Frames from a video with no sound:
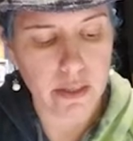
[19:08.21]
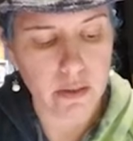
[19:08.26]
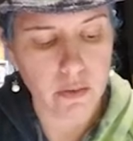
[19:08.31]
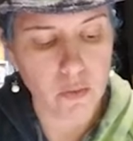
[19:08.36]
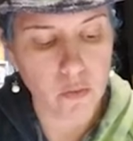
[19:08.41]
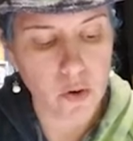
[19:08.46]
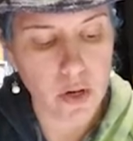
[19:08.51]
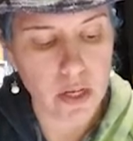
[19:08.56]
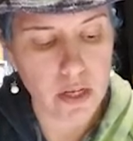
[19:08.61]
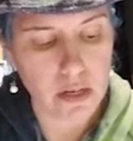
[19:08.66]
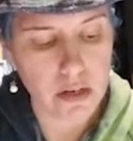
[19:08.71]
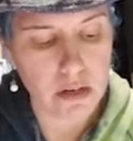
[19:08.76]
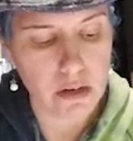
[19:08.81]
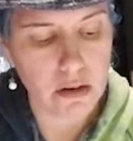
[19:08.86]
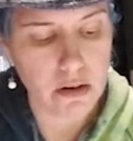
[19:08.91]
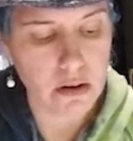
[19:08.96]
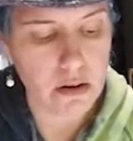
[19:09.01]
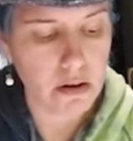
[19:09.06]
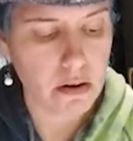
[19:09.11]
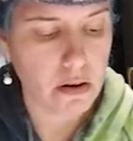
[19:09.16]
What
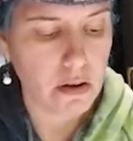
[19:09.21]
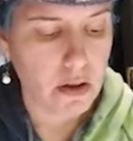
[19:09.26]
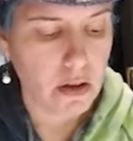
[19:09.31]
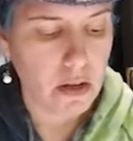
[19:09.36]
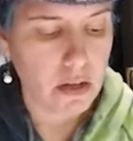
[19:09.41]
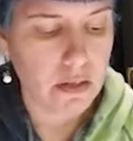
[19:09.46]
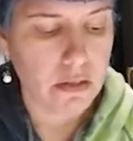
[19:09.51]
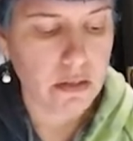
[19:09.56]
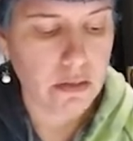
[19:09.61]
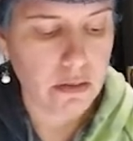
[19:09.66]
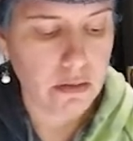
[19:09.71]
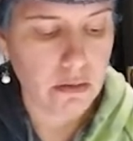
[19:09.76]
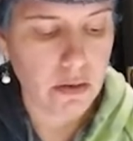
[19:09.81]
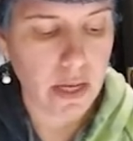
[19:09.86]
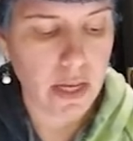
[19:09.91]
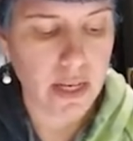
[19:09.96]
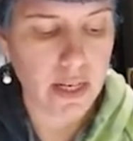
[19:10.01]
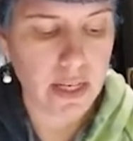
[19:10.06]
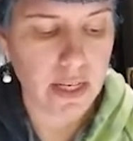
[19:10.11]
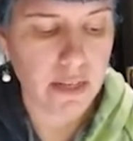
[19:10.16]
do
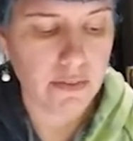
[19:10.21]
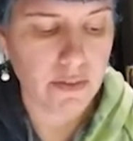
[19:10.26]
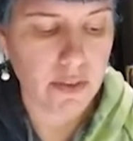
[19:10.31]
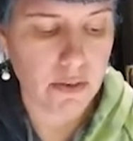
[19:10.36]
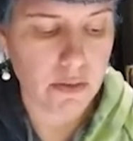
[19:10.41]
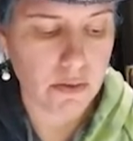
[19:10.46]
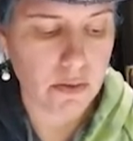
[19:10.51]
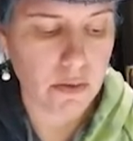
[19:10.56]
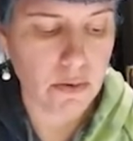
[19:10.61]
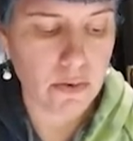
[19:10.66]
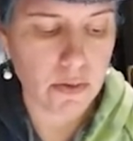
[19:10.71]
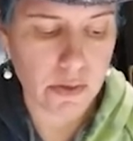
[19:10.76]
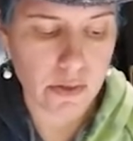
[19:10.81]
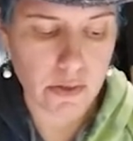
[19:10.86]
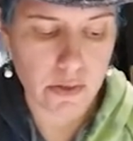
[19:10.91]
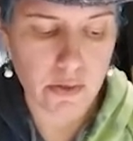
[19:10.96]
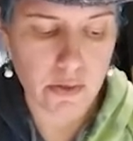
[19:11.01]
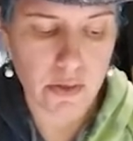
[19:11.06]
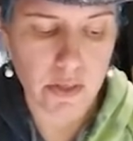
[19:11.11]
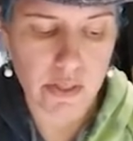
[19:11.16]
any of those cool
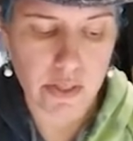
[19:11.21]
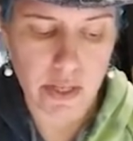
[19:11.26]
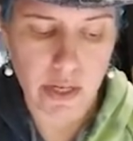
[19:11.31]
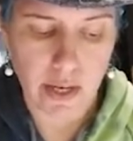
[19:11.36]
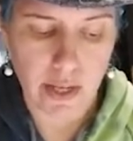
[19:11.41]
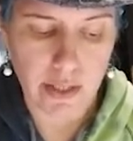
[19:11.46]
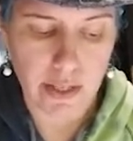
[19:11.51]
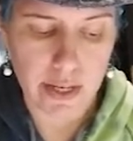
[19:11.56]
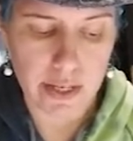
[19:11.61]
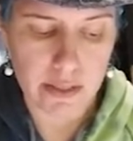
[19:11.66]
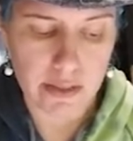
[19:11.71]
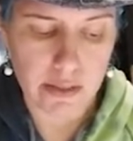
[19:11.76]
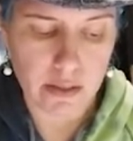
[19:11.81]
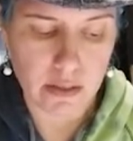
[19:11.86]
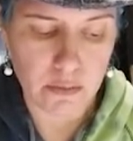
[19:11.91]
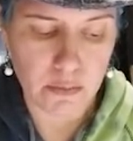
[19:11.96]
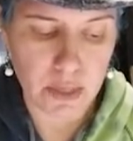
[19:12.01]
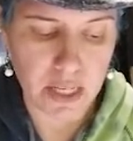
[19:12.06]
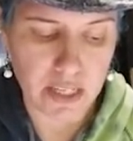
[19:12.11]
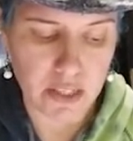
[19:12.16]
stores that I like so
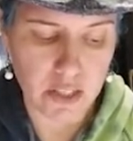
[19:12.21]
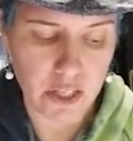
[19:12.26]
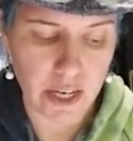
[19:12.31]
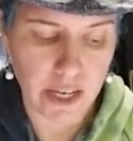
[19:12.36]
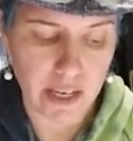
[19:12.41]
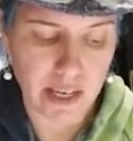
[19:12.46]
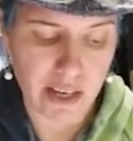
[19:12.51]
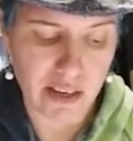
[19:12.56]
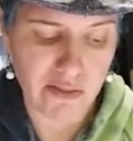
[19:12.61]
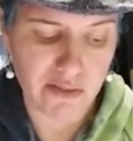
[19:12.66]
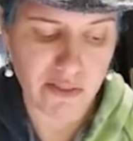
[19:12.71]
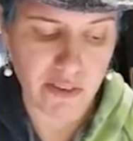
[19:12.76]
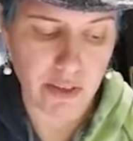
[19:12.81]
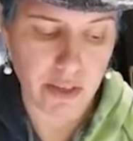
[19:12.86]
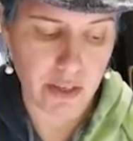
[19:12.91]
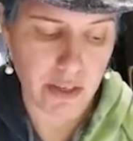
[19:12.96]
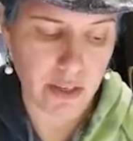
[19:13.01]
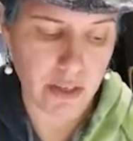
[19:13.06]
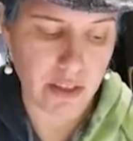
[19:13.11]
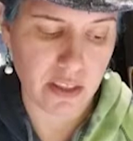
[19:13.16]
much have
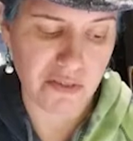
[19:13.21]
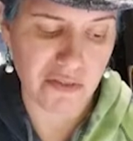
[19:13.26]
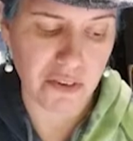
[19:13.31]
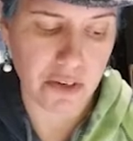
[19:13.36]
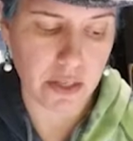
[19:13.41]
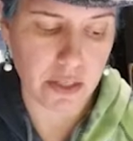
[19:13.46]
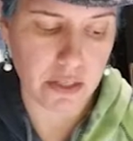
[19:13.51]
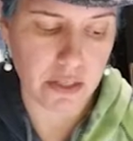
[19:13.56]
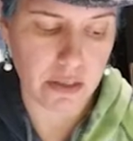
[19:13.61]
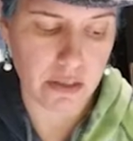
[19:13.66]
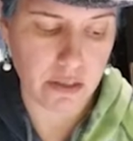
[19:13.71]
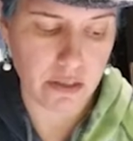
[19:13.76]
in the front?